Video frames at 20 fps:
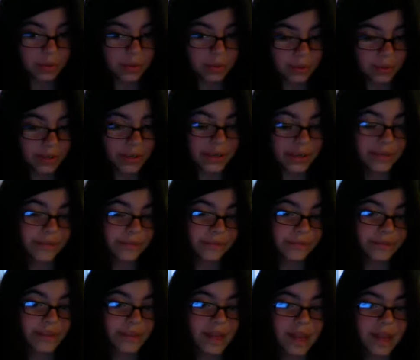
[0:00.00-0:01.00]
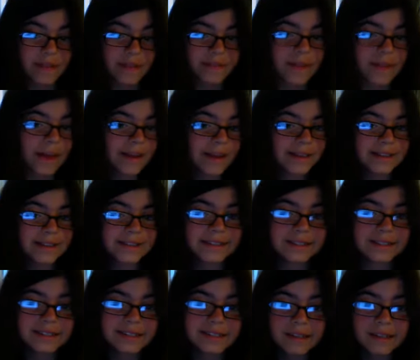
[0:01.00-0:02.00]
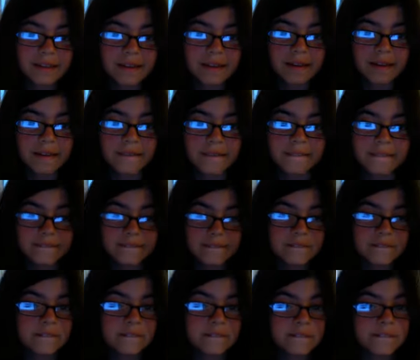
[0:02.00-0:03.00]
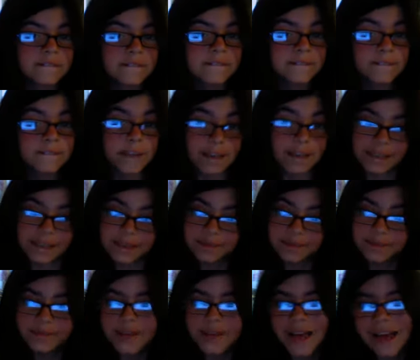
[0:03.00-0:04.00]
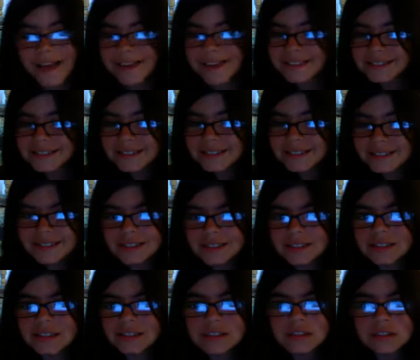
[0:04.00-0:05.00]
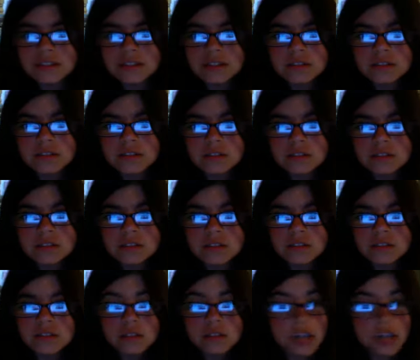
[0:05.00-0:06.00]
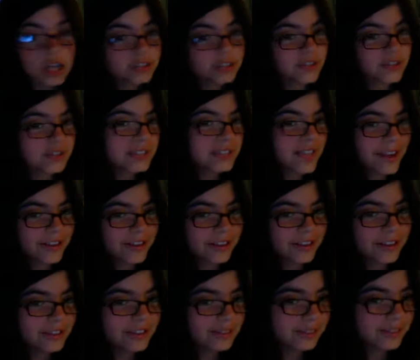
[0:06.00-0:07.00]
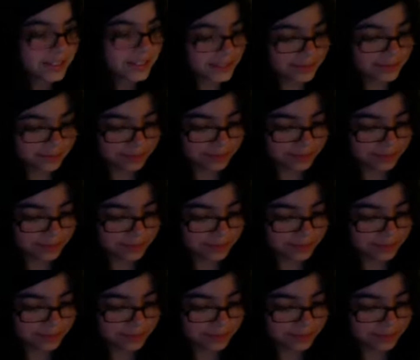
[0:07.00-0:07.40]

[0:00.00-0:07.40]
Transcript: one that is funny and not so scary, okay?